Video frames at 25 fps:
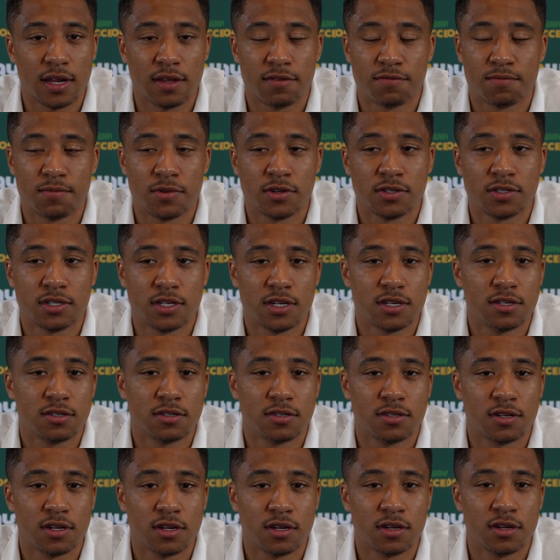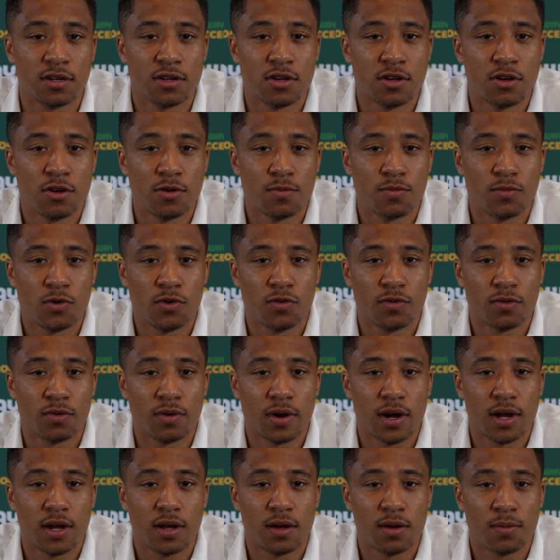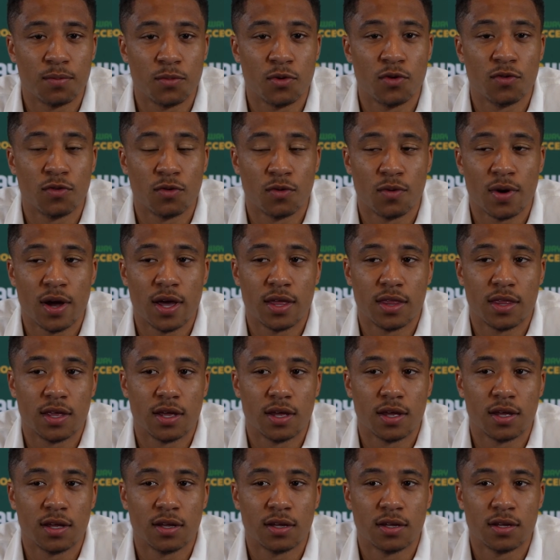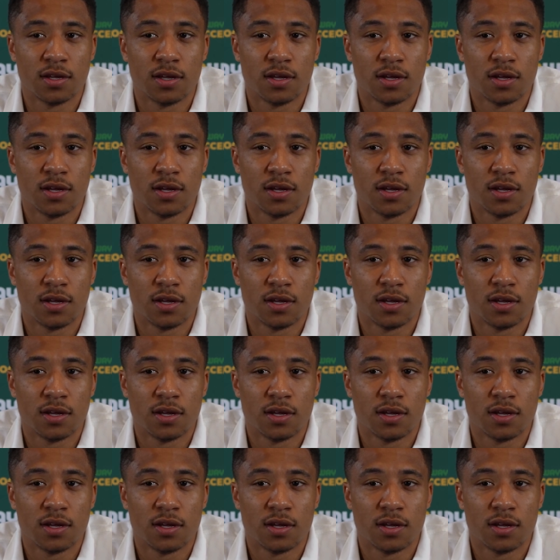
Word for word: If Monty is to move away, move away, the